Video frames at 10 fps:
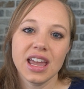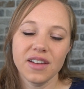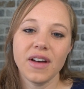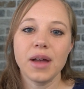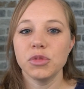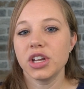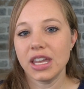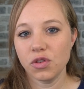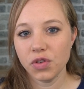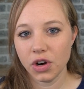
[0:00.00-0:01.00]
if I'm
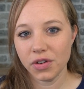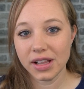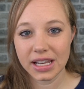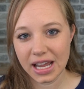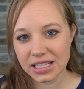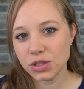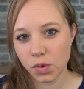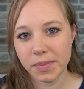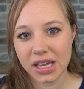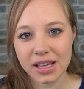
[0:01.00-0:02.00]
looking for a really nice
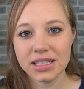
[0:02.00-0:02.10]
swimming